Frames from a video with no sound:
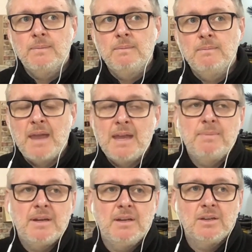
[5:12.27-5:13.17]

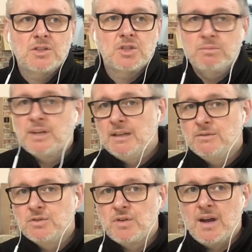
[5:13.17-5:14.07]
maybe some
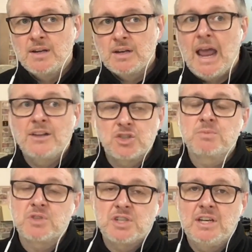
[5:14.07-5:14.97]
Kiln-Dried and some
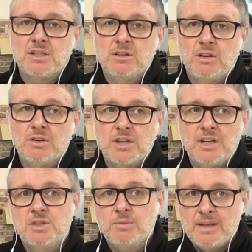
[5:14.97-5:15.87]
seasoned logs
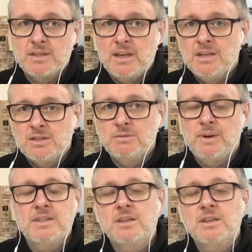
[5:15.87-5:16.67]
is the way to